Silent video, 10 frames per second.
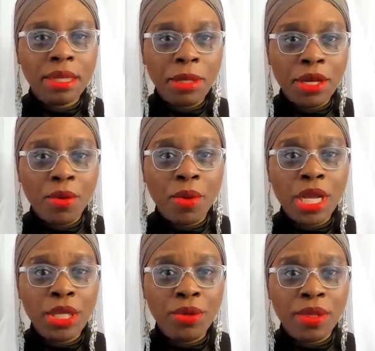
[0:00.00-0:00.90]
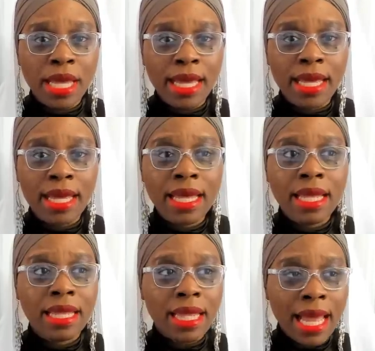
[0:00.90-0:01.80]
Let me know what you think.
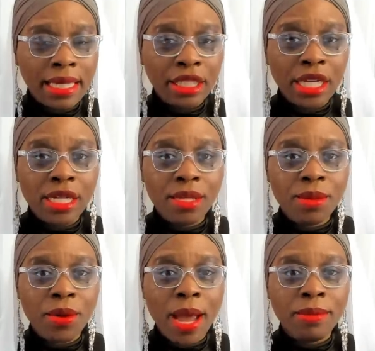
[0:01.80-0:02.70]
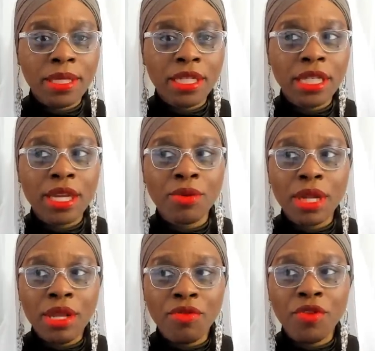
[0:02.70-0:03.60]
Like, share, subscribe to the channel
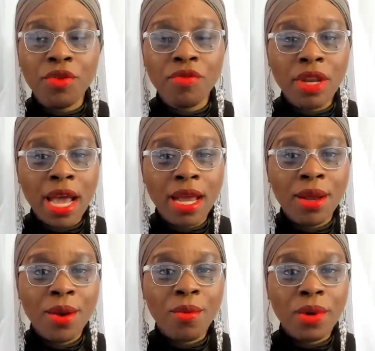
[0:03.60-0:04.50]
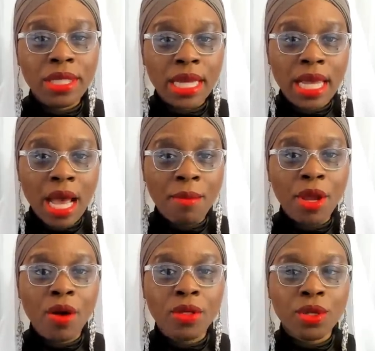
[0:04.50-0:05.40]
if you've not. Once again, I'm
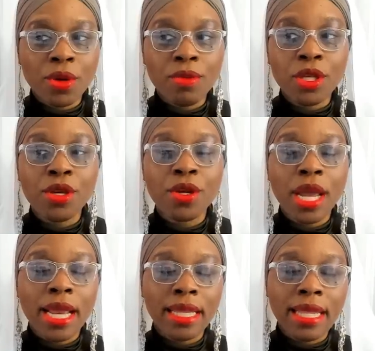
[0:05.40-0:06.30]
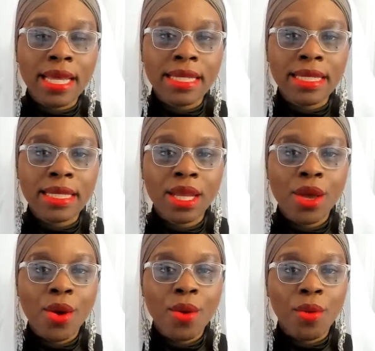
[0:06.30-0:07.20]
your host, the Crimson Cure, and this
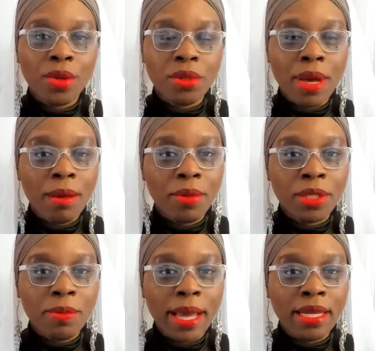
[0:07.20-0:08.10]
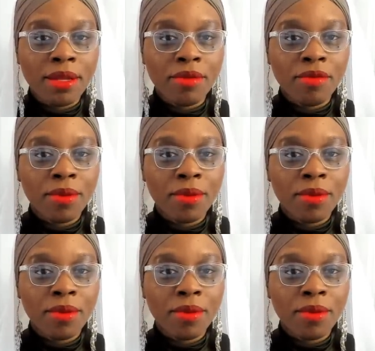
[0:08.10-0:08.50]
was my perspective.